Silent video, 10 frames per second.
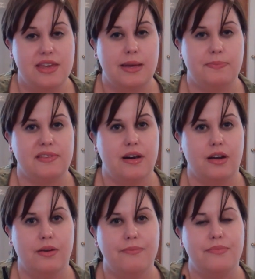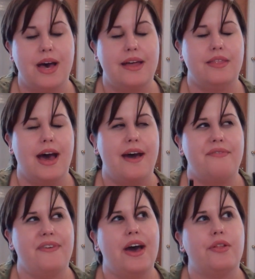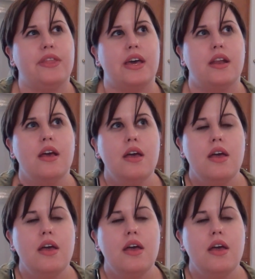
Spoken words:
tips on them. I've found that